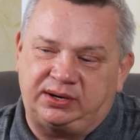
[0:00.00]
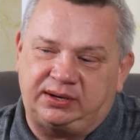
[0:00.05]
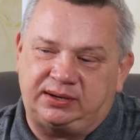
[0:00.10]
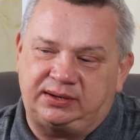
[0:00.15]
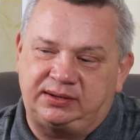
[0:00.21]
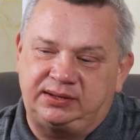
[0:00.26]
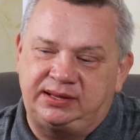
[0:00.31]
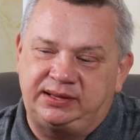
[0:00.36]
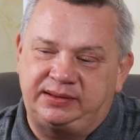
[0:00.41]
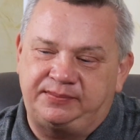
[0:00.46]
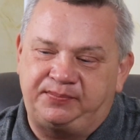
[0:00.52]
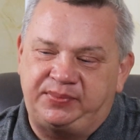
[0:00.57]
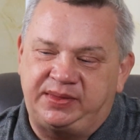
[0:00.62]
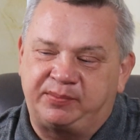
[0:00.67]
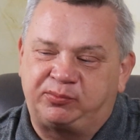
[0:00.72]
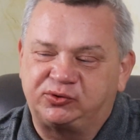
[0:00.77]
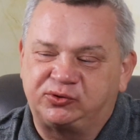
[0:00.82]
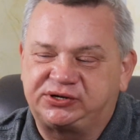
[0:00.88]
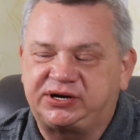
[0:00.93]
Thus,
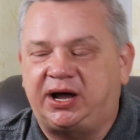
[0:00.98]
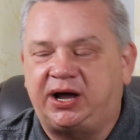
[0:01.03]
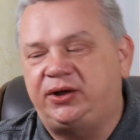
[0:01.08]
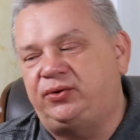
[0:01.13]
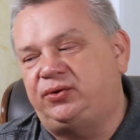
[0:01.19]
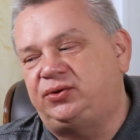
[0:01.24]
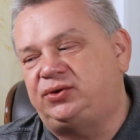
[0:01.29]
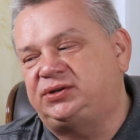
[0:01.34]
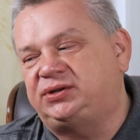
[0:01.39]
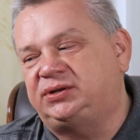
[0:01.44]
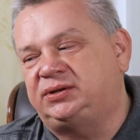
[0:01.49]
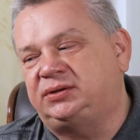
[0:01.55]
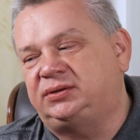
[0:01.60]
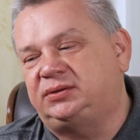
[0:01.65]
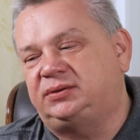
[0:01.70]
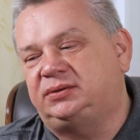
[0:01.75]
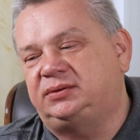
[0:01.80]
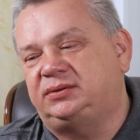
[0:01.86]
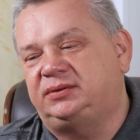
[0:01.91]
visitors are
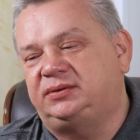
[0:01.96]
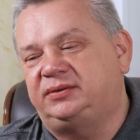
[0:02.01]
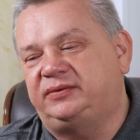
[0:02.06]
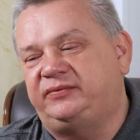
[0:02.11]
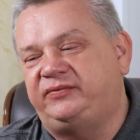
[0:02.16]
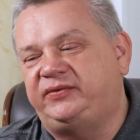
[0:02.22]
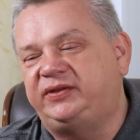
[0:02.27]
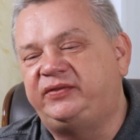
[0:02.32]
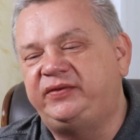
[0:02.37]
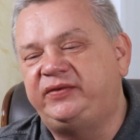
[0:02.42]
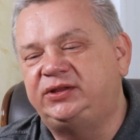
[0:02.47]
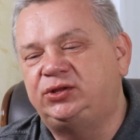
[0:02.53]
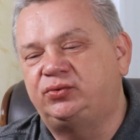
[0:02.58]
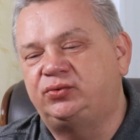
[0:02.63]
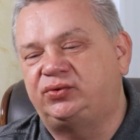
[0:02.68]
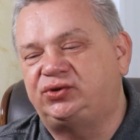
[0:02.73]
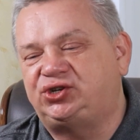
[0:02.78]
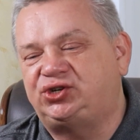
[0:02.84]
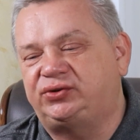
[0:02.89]
not allowed to enter
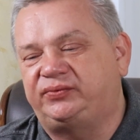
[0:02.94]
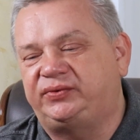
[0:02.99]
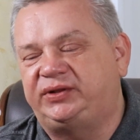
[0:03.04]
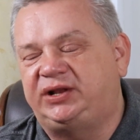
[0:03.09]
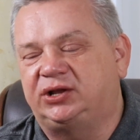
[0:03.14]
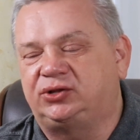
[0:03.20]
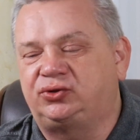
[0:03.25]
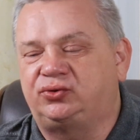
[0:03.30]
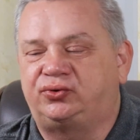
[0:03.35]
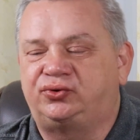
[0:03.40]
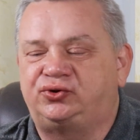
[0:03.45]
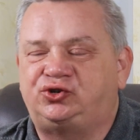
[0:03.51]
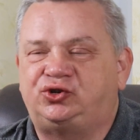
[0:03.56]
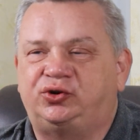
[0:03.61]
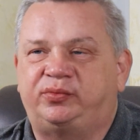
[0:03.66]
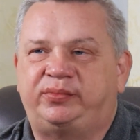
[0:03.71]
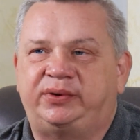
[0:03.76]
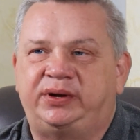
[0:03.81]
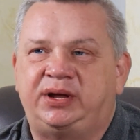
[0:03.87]
the grotto of
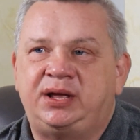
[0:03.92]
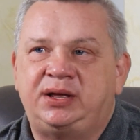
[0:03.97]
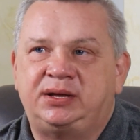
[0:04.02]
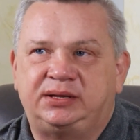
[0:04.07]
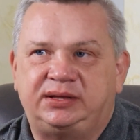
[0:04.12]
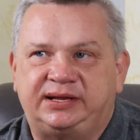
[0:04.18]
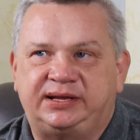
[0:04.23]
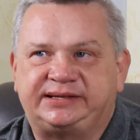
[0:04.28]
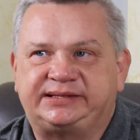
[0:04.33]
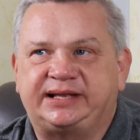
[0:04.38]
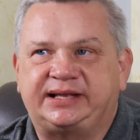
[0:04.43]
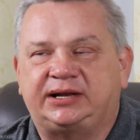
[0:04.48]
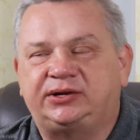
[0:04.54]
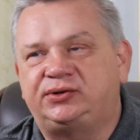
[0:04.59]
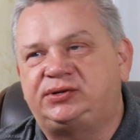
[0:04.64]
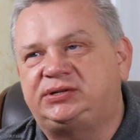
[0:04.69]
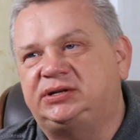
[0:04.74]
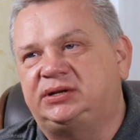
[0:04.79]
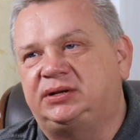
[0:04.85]
Diana,
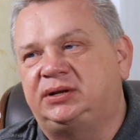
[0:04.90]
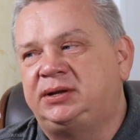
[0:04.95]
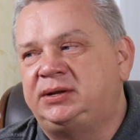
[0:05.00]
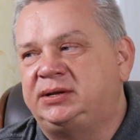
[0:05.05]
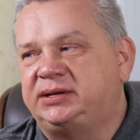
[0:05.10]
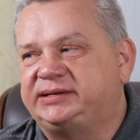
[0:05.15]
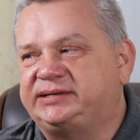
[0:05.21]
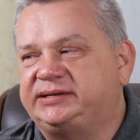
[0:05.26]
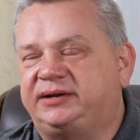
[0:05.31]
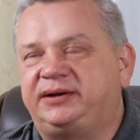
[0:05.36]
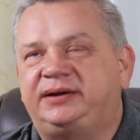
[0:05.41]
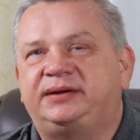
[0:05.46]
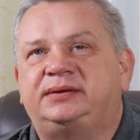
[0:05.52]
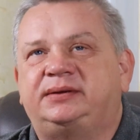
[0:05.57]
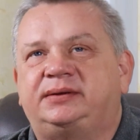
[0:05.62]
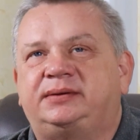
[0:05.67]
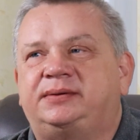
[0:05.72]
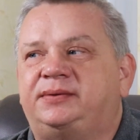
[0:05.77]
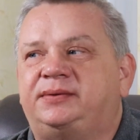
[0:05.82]
so that to
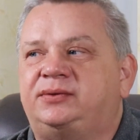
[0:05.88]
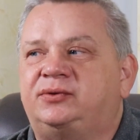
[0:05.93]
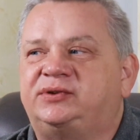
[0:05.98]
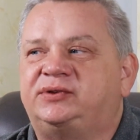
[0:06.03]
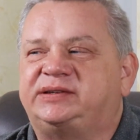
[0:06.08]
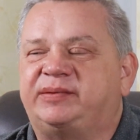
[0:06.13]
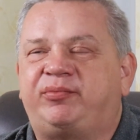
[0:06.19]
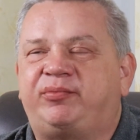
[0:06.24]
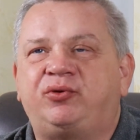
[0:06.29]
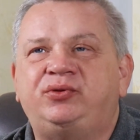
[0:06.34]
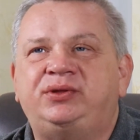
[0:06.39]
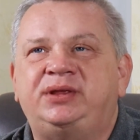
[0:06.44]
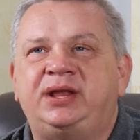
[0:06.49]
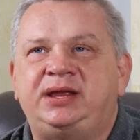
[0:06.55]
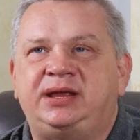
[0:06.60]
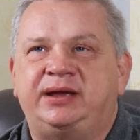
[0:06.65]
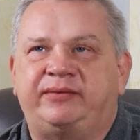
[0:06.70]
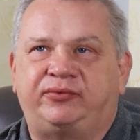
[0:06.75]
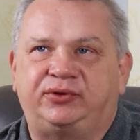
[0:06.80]
avoid water
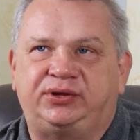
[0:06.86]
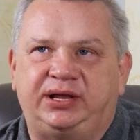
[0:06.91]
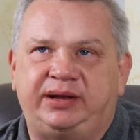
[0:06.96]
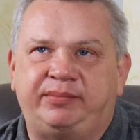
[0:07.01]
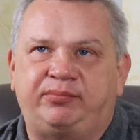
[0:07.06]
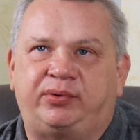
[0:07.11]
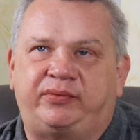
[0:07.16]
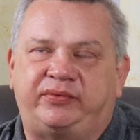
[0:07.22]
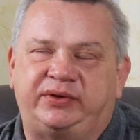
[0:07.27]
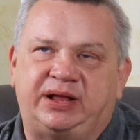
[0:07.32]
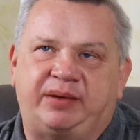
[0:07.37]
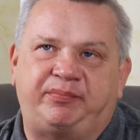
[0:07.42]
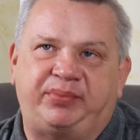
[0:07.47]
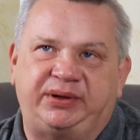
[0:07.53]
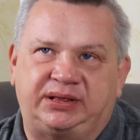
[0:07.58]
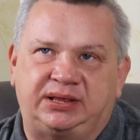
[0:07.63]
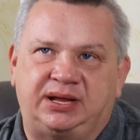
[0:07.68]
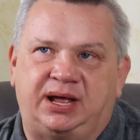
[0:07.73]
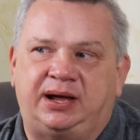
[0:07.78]
pollution, since it
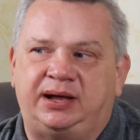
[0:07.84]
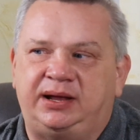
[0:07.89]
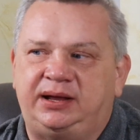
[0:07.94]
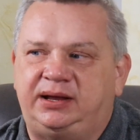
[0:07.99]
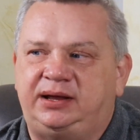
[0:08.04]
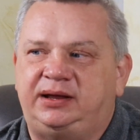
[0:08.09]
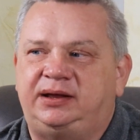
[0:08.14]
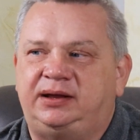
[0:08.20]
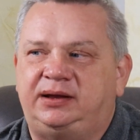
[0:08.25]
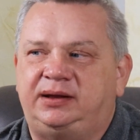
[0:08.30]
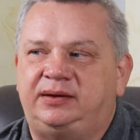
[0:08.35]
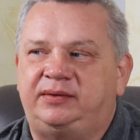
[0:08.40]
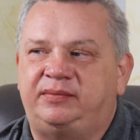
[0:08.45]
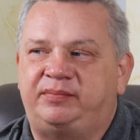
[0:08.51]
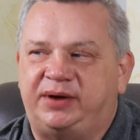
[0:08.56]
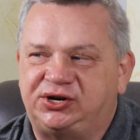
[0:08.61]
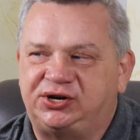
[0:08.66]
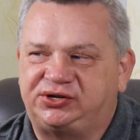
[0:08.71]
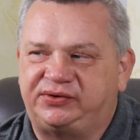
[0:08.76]
is drinkable
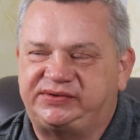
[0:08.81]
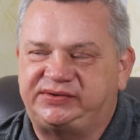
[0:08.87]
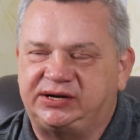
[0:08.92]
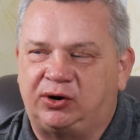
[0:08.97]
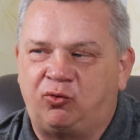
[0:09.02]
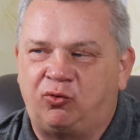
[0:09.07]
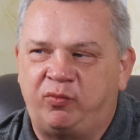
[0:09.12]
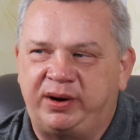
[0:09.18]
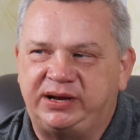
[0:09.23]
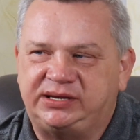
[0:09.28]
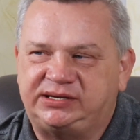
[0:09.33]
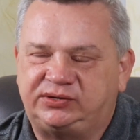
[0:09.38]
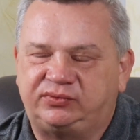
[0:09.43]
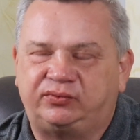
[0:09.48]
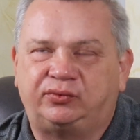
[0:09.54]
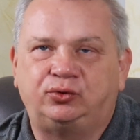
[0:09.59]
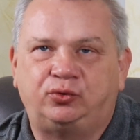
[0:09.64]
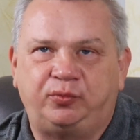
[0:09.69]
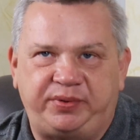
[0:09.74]
and
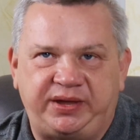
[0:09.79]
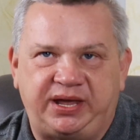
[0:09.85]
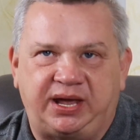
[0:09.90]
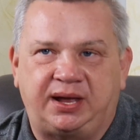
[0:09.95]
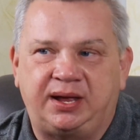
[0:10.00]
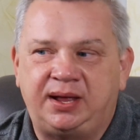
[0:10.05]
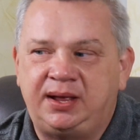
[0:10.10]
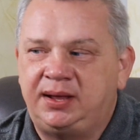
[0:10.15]
consumed by